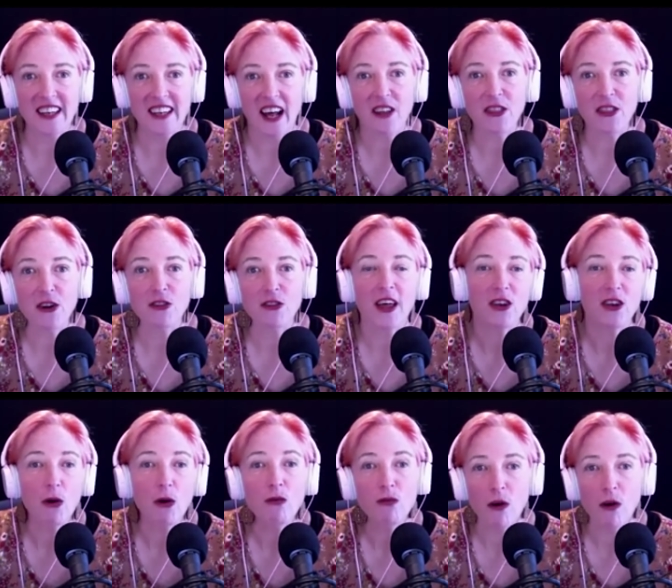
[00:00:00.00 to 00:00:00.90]
out there that
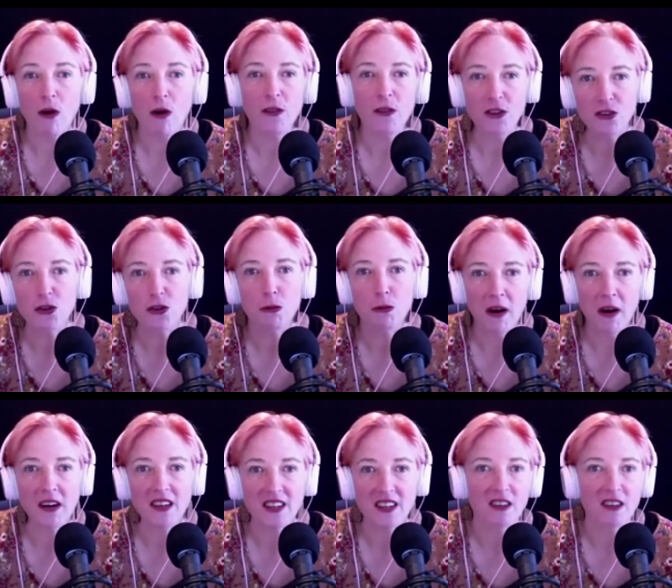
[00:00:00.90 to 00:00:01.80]
don't fall in the two
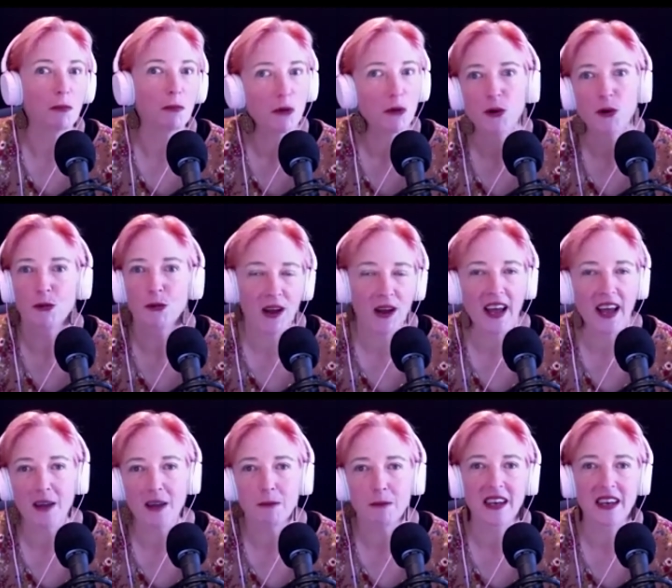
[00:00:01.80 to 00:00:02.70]
buckets of blue and
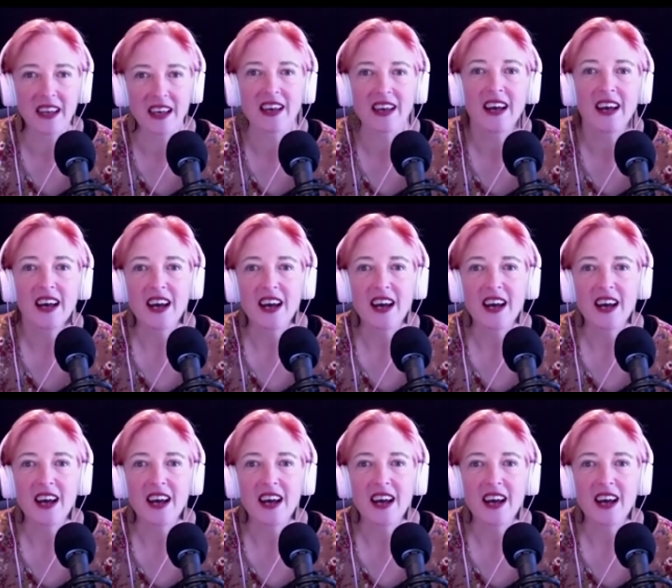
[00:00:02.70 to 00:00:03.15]
red, meaning